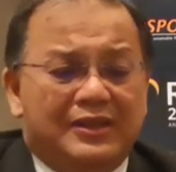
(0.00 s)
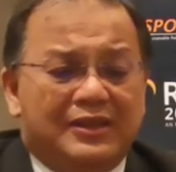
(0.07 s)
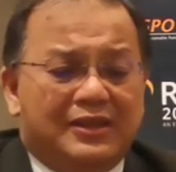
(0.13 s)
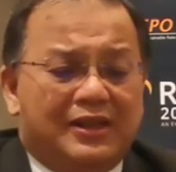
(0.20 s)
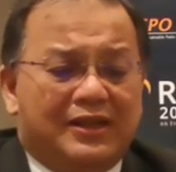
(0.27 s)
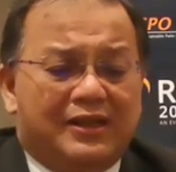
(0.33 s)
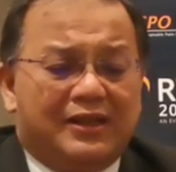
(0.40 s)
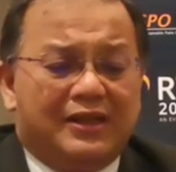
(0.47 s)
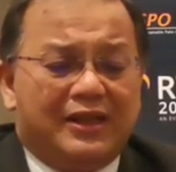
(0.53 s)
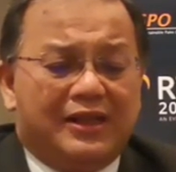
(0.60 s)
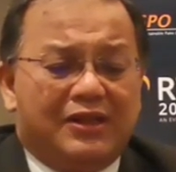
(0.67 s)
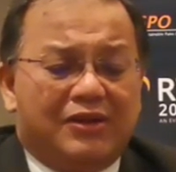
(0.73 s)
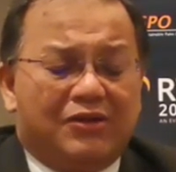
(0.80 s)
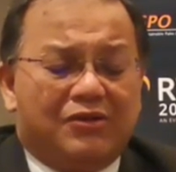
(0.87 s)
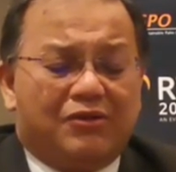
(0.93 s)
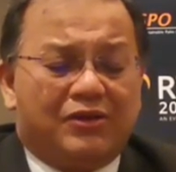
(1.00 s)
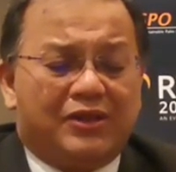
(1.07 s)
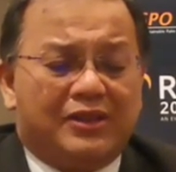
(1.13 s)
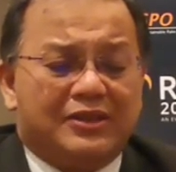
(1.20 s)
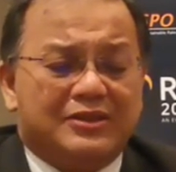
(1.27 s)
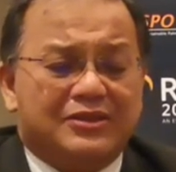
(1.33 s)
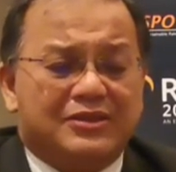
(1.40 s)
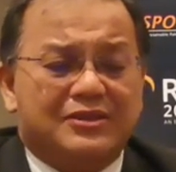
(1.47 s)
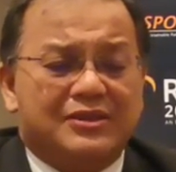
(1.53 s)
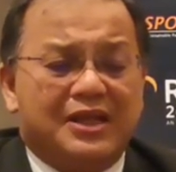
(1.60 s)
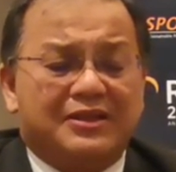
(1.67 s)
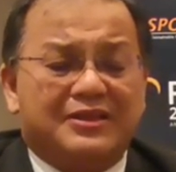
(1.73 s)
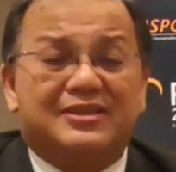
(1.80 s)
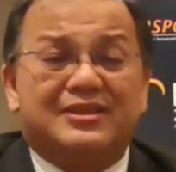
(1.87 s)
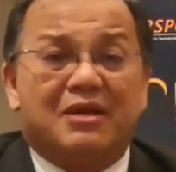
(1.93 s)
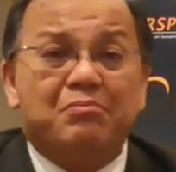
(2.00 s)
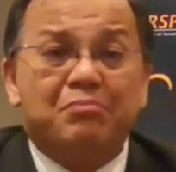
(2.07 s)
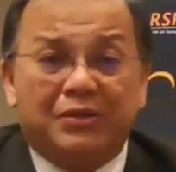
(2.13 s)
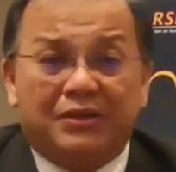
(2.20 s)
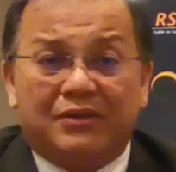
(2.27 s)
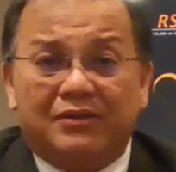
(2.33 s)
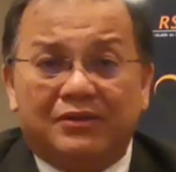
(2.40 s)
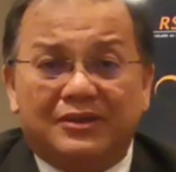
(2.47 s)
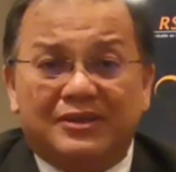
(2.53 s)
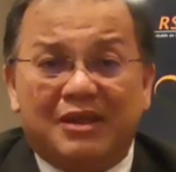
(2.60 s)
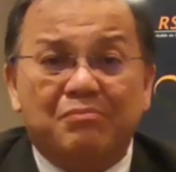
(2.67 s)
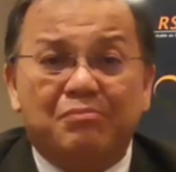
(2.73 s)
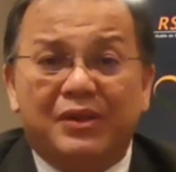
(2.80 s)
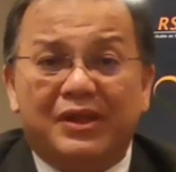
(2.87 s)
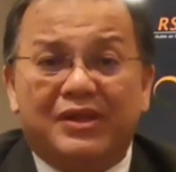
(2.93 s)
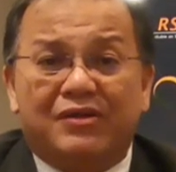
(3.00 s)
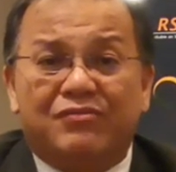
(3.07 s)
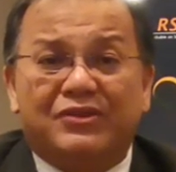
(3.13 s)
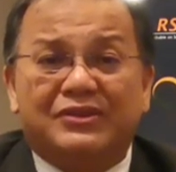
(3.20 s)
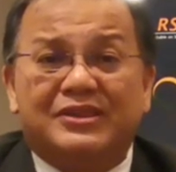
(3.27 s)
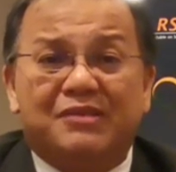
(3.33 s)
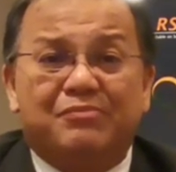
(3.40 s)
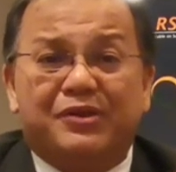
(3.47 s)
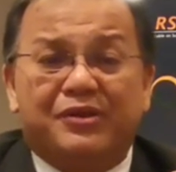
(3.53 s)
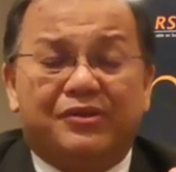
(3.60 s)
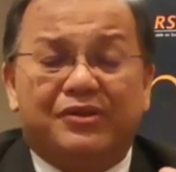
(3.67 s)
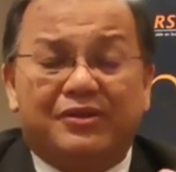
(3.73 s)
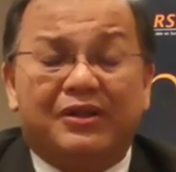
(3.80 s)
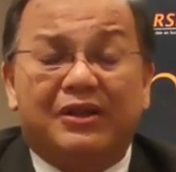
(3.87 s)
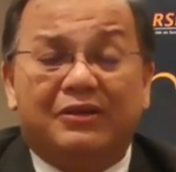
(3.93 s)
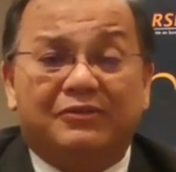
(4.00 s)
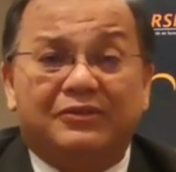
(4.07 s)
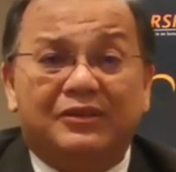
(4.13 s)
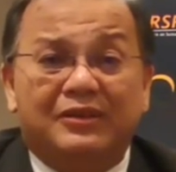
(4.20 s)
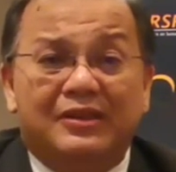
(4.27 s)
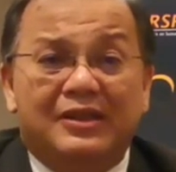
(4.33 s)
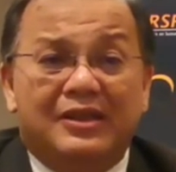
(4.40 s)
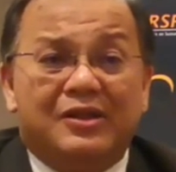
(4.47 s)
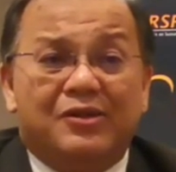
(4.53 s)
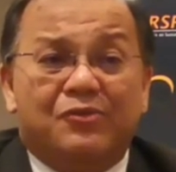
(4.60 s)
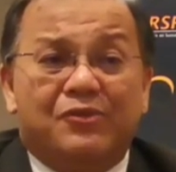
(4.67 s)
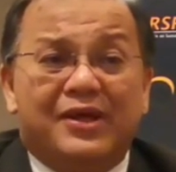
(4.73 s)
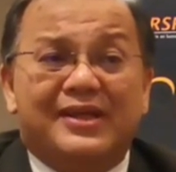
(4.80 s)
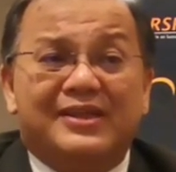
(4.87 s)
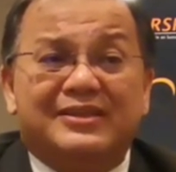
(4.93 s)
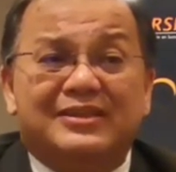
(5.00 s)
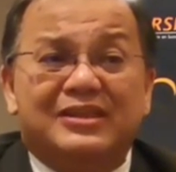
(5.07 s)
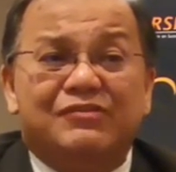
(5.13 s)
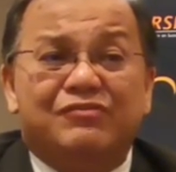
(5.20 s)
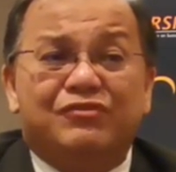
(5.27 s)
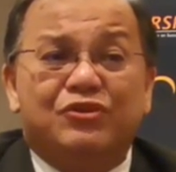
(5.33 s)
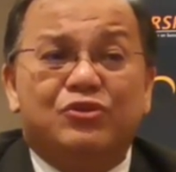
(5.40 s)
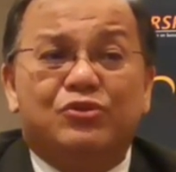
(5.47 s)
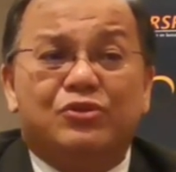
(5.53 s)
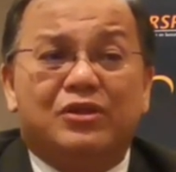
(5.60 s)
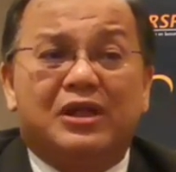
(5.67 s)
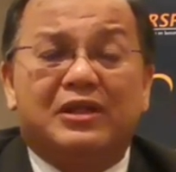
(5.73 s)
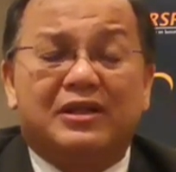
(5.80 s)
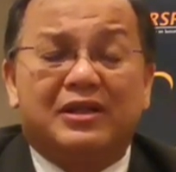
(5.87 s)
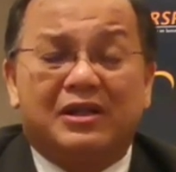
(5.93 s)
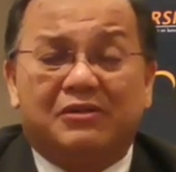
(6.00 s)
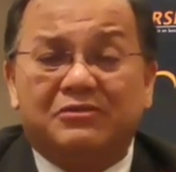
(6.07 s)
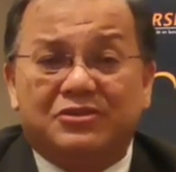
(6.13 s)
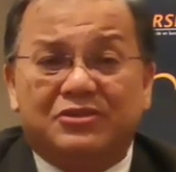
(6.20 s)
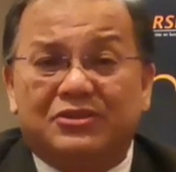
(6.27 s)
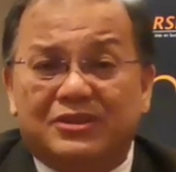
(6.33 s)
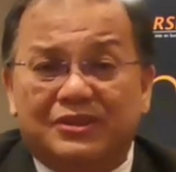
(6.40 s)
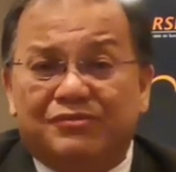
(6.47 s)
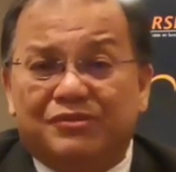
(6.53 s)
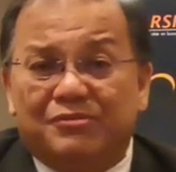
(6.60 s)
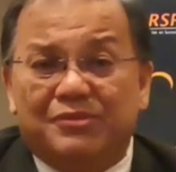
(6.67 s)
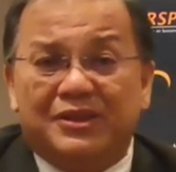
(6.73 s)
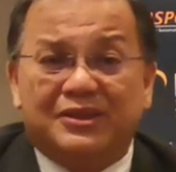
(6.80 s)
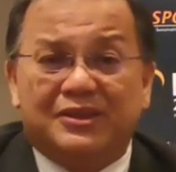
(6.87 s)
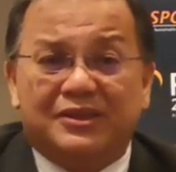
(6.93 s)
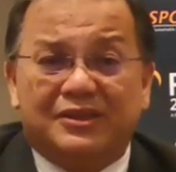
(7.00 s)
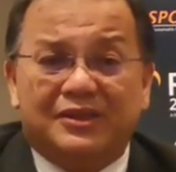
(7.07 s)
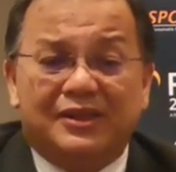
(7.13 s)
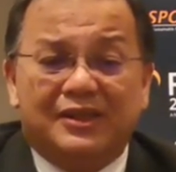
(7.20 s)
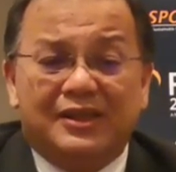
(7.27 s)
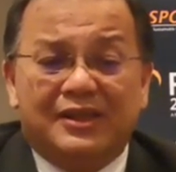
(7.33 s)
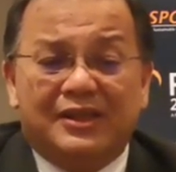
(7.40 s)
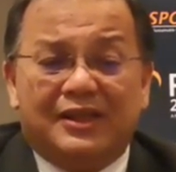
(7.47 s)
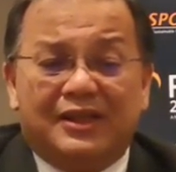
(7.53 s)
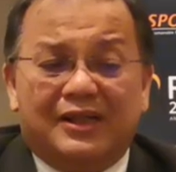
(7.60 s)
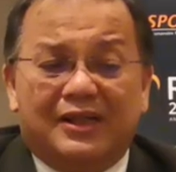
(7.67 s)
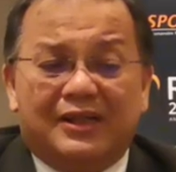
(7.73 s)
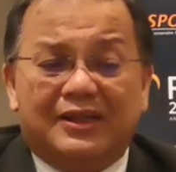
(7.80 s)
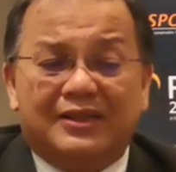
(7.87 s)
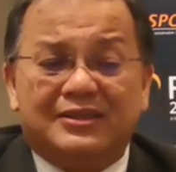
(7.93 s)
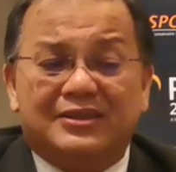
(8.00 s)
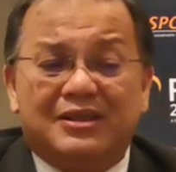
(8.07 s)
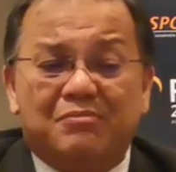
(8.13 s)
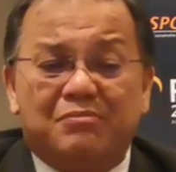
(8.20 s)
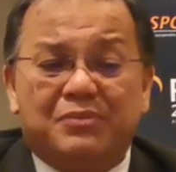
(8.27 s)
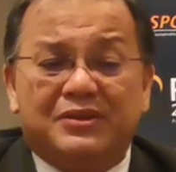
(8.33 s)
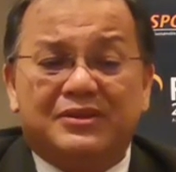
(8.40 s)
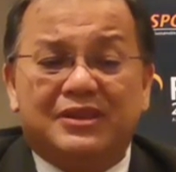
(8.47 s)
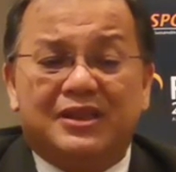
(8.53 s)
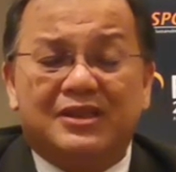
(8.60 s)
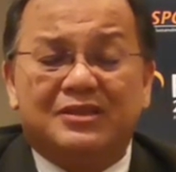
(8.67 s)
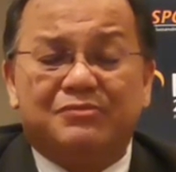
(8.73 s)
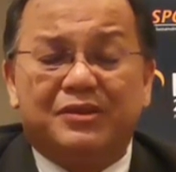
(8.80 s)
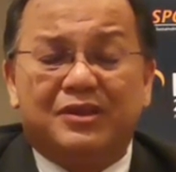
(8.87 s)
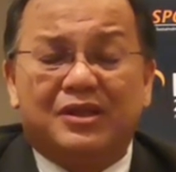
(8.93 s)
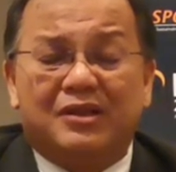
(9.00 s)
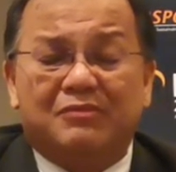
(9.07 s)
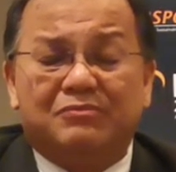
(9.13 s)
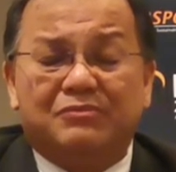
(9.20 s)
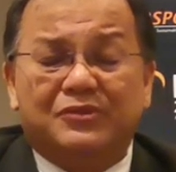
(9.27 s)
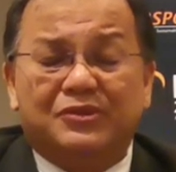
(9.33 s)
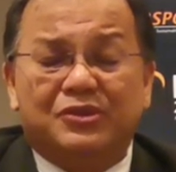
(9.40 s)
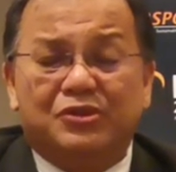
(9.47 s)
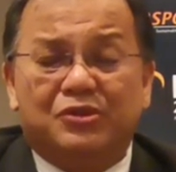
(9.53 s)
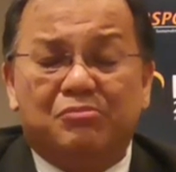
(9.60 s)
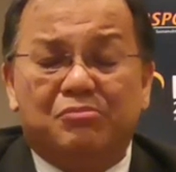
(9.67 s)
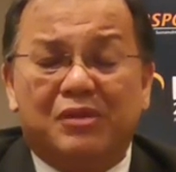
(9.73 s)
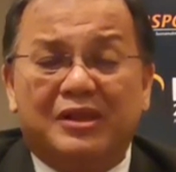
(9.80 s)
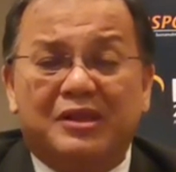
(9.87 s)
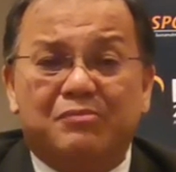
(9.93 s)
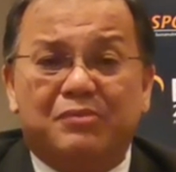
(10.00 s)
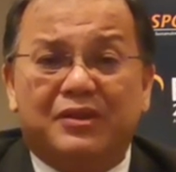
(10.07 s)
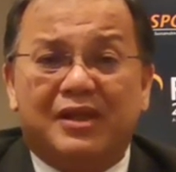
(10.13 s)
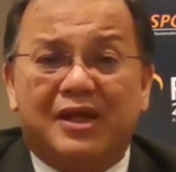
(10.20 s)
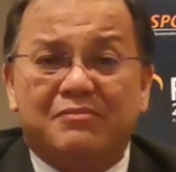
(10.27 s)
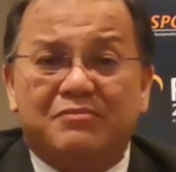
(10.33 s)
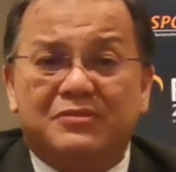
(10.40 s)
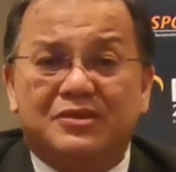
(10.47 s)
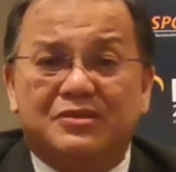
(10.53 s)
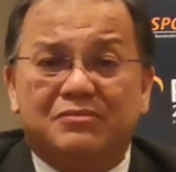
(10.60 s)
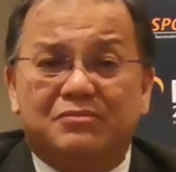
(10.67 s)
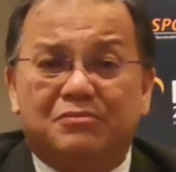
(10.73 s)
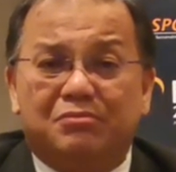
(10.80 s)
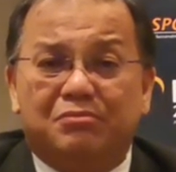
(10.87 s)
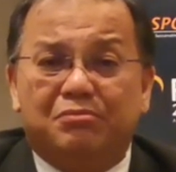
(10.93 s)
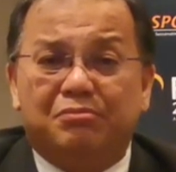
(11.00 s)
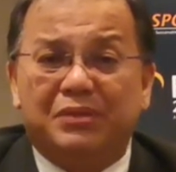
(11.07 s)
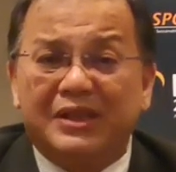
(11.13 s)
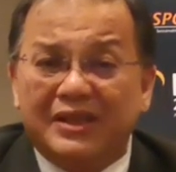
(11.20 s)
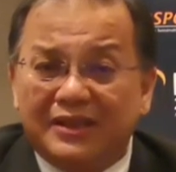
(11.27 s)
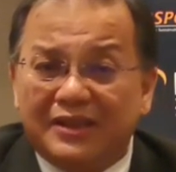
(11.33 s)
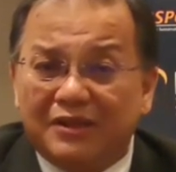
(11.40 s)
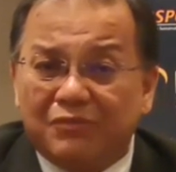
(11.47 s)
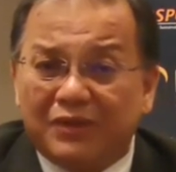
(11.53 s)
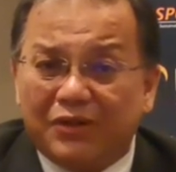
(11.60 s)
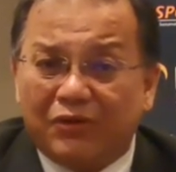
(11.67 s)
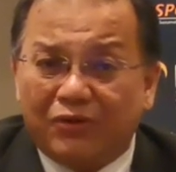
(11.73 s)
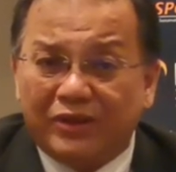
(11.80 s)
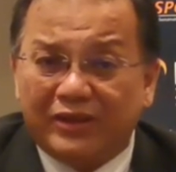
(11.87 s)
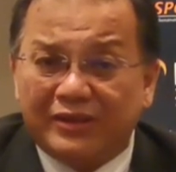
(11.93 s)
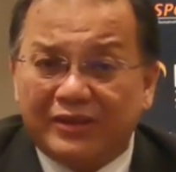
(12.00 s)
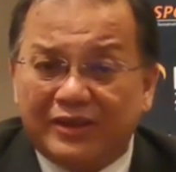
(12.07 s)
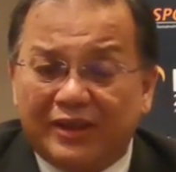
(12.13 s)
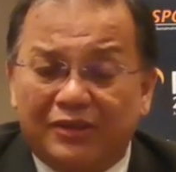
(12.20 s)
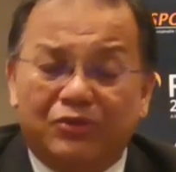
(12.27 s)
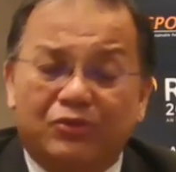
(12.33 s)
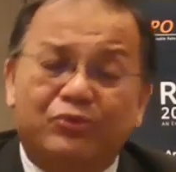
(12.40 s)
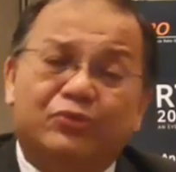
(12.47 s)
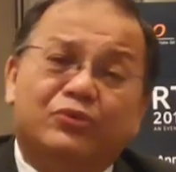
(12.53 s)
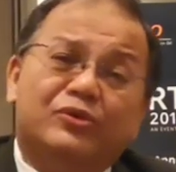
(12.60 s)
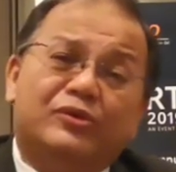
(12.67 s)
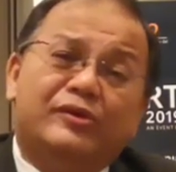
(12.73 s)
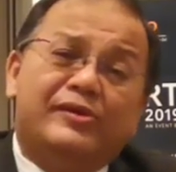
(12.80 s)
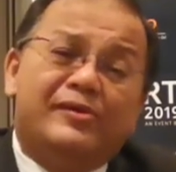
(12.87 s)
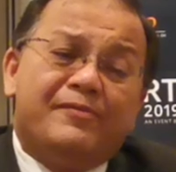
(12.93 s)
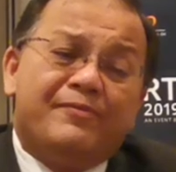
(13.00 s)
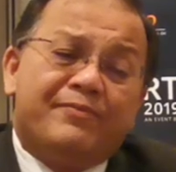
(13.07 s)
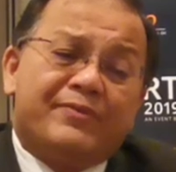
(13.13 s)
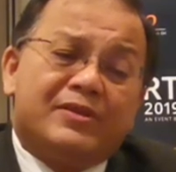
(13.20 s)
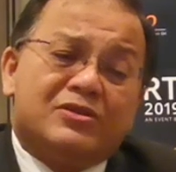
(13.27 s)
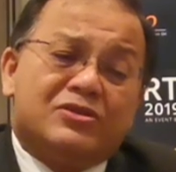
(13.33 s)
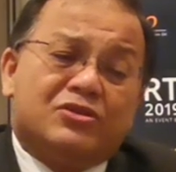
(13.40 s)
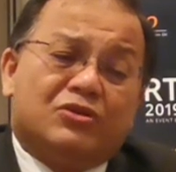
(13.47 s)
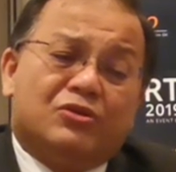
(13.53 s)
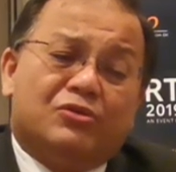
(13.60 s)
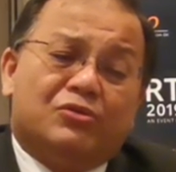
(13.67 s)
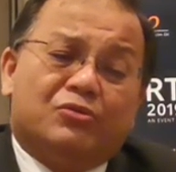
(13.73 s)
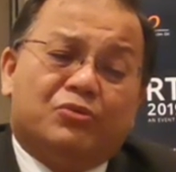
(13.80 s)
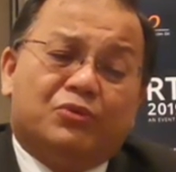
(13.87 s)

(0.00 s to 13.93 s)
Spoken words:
The auditors take a sampling of what's happening on the ground. Whereas if you can crowdsource information, the sample size becomes, multiple times bigger than what auditor can do. So